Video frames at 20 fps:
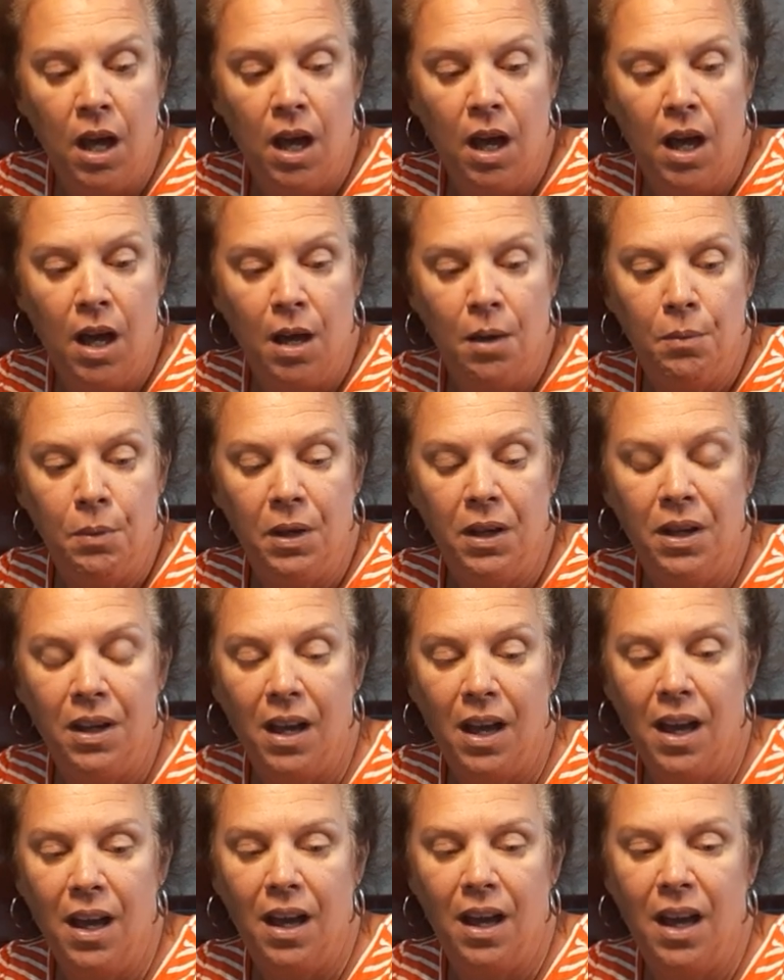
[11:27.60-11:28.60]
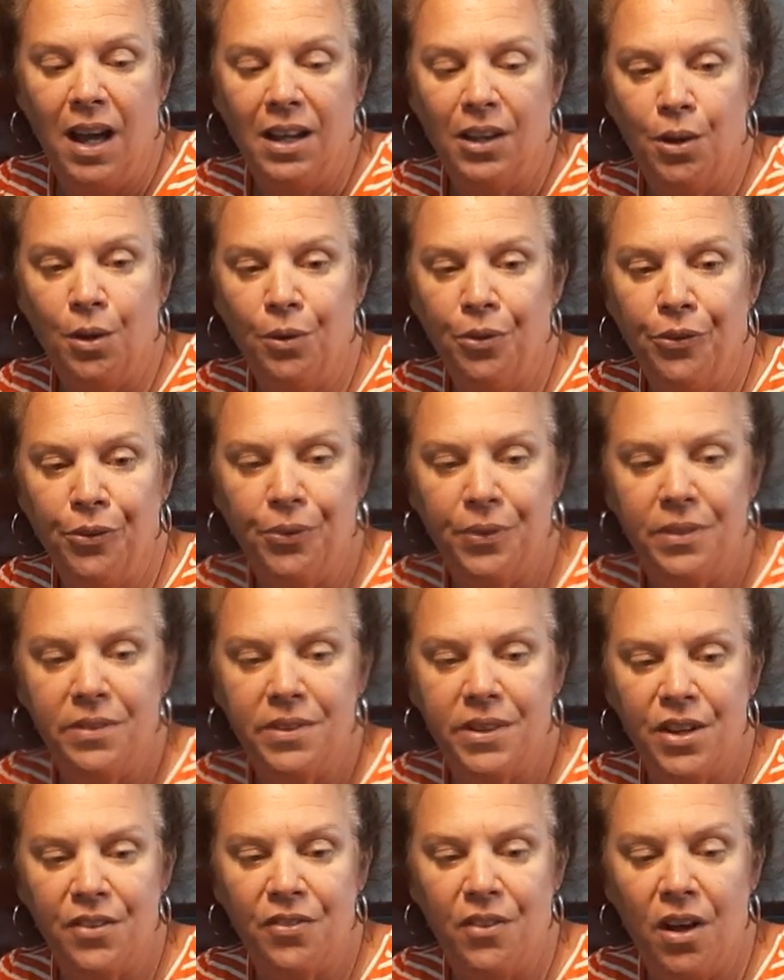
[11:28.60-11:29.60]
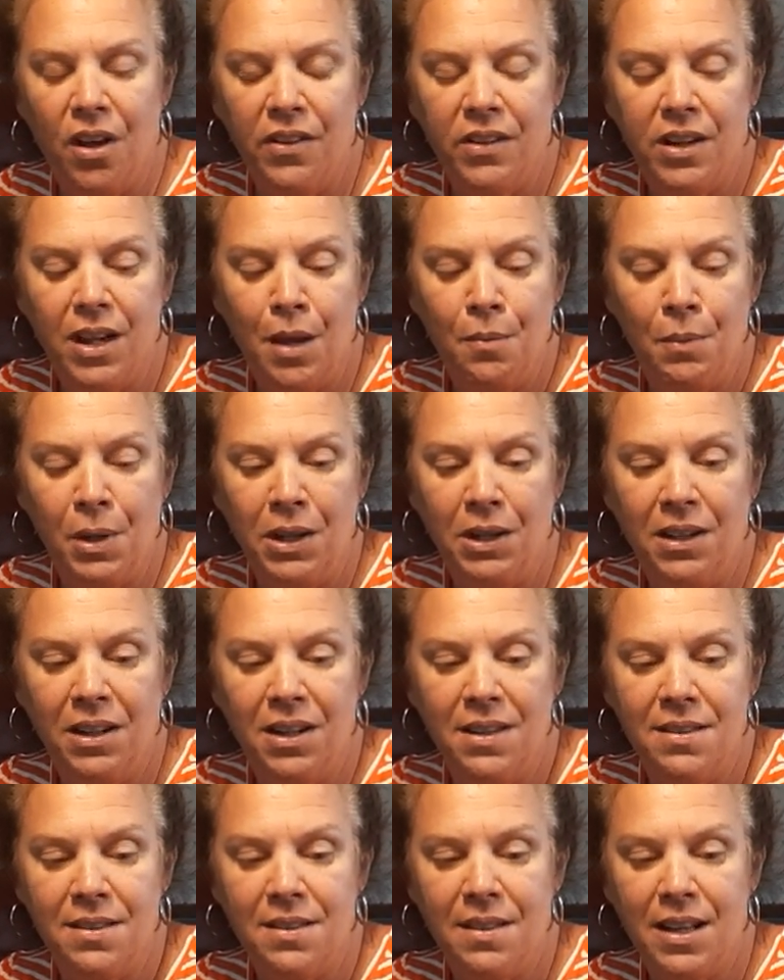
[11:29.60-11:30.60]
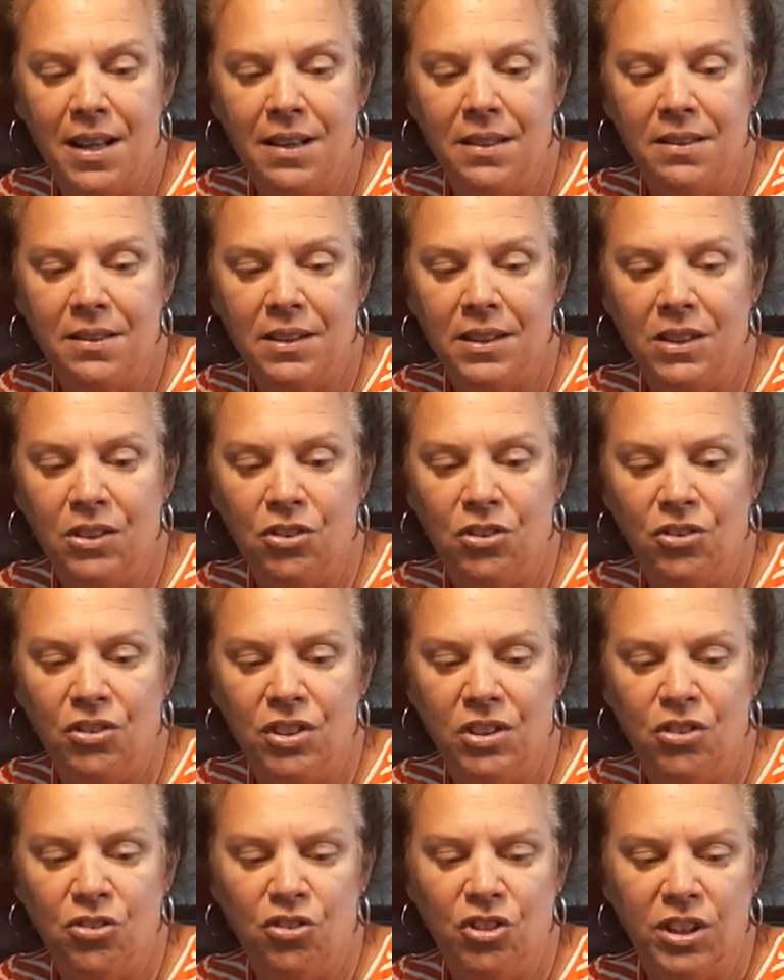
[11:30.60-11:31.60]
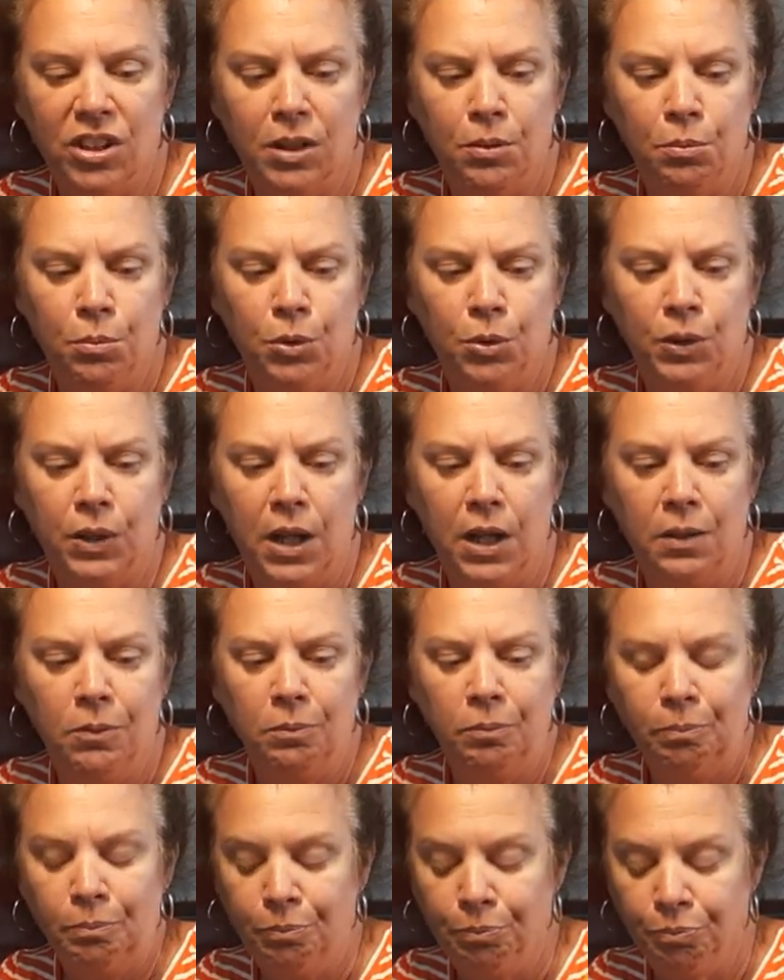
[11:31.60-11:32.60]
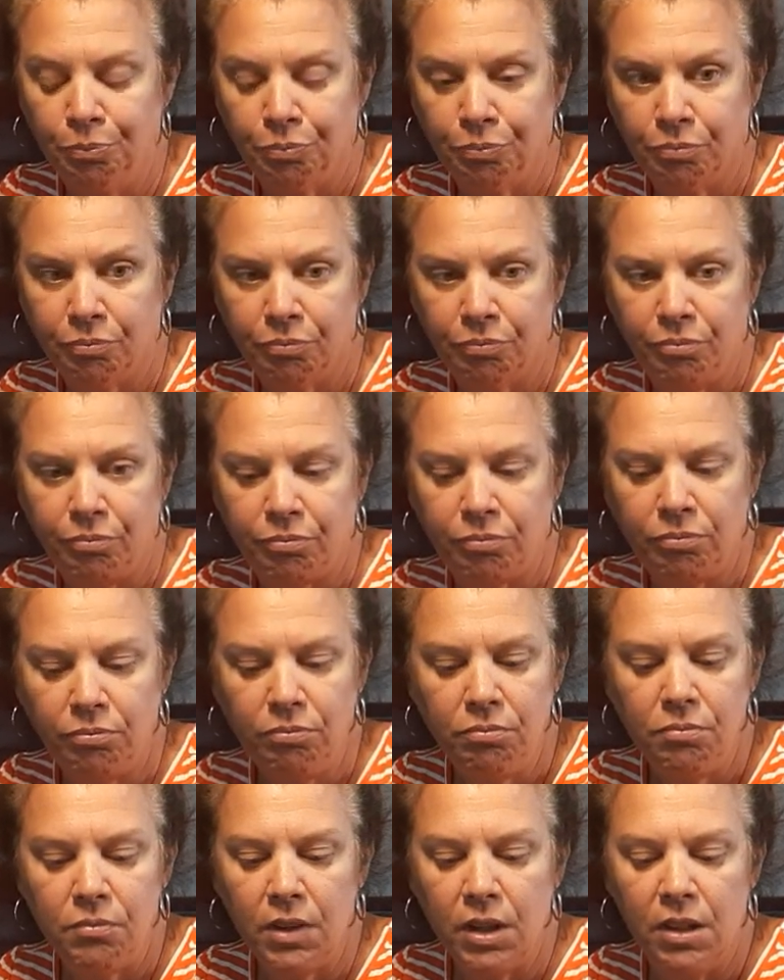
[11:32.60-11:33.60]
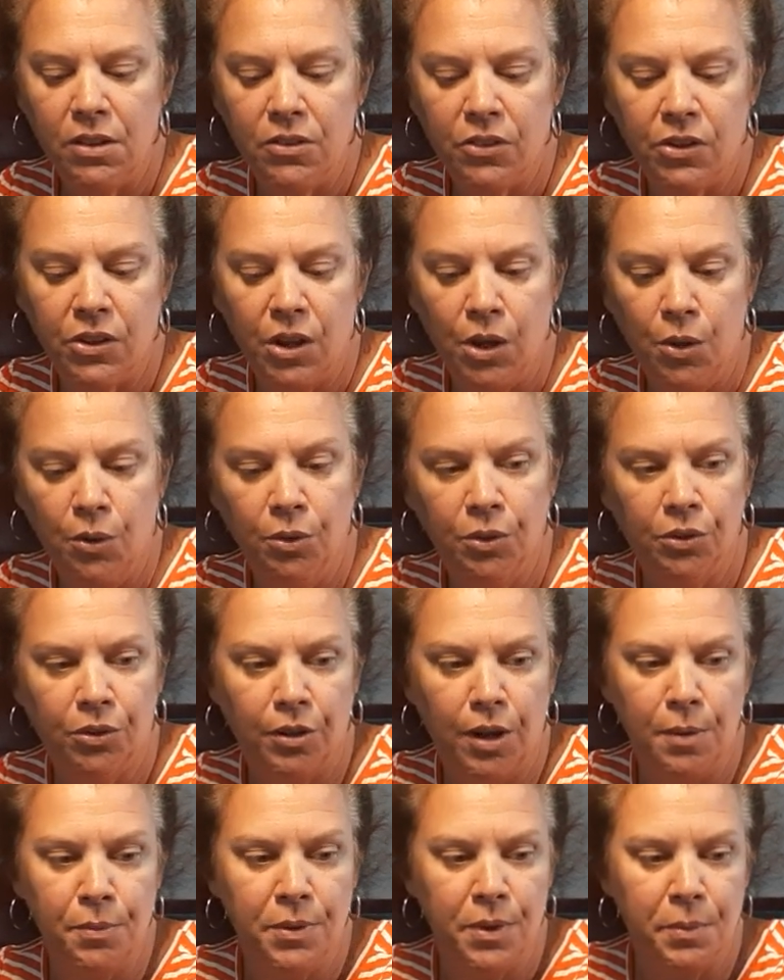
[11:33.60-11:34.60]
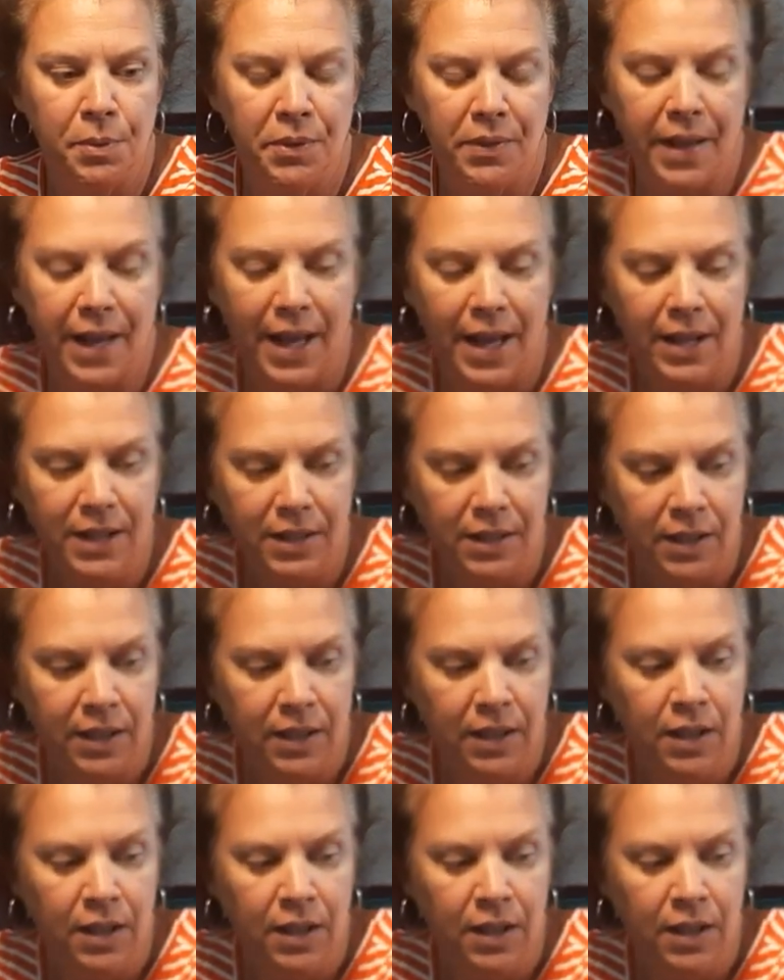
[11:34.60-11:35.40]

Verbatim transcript: Um, I go through this stuff all the time, 99 cents. It's just chicken bouillon. So grab some of that